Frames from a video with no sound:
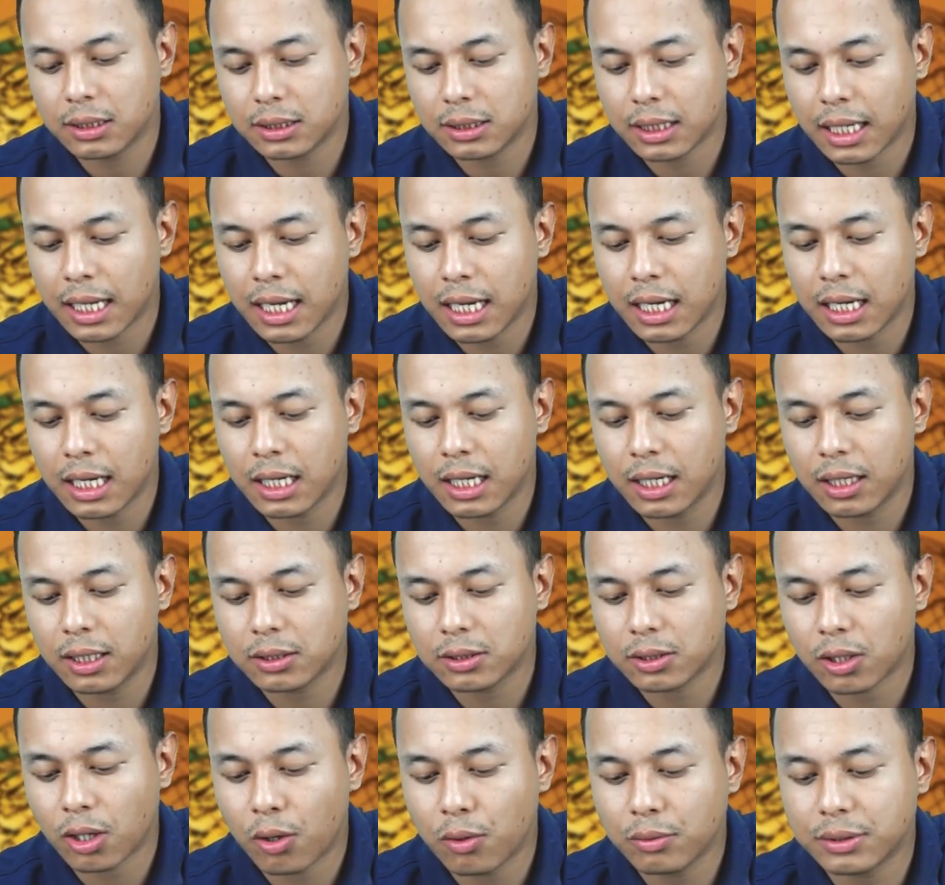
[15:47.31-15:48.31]
and layers
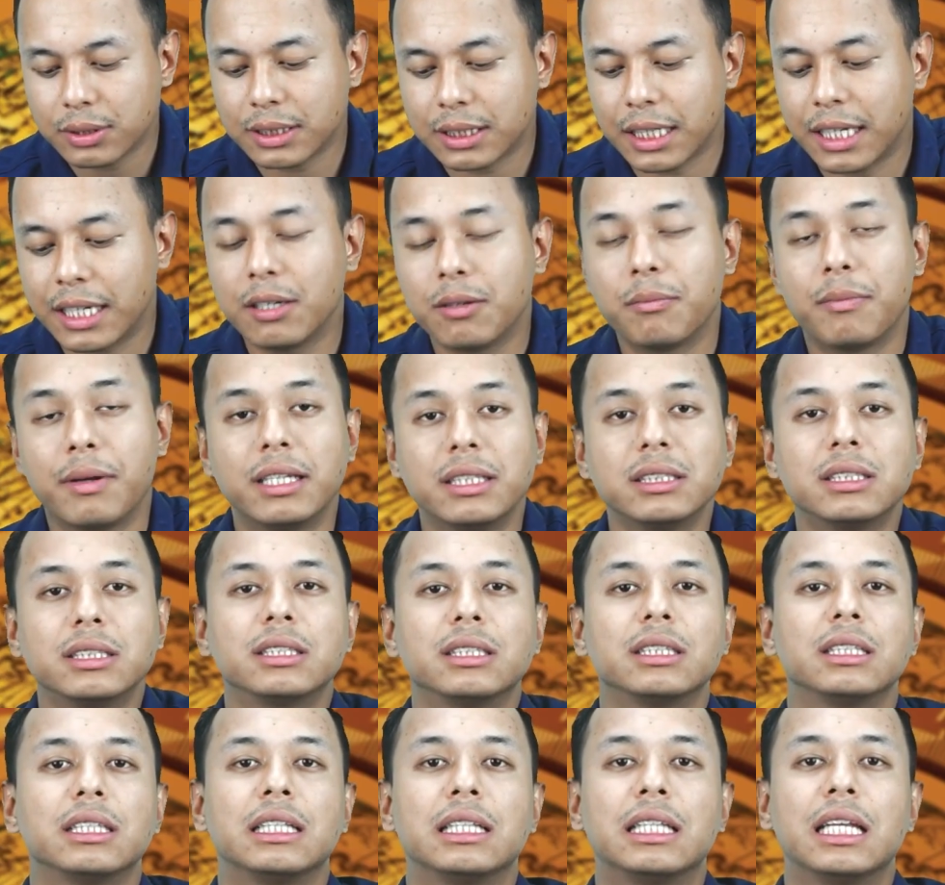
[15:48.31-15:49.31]
of sediments,
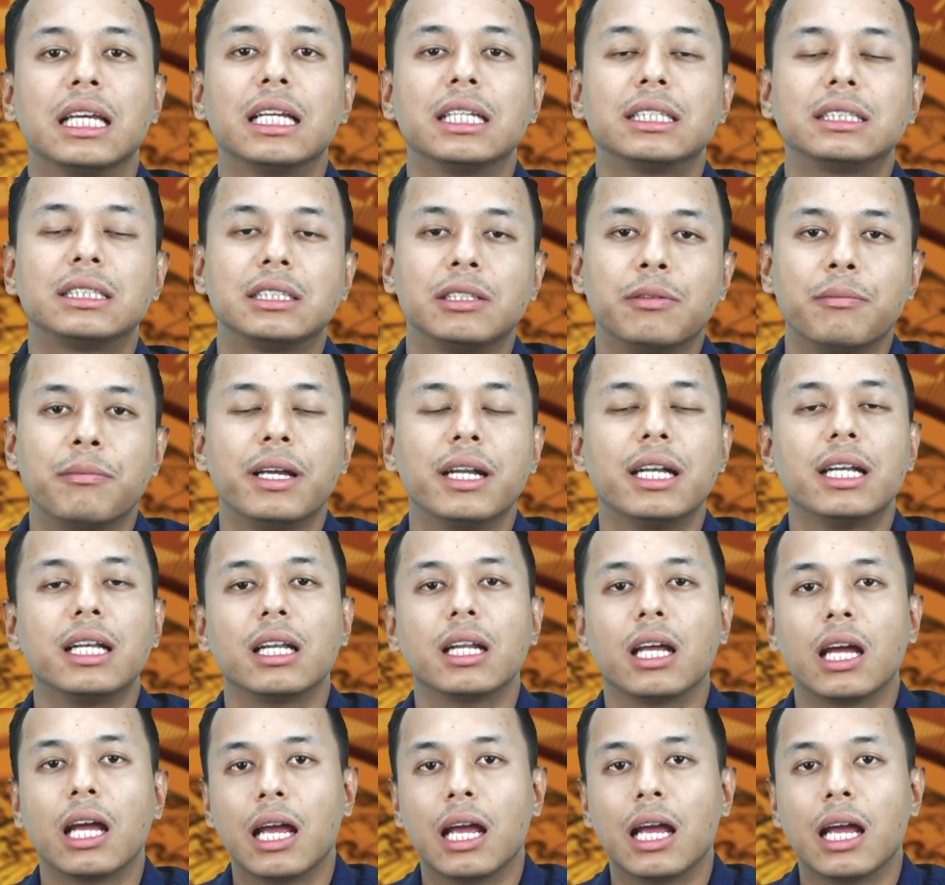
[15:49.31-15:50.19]
they cement,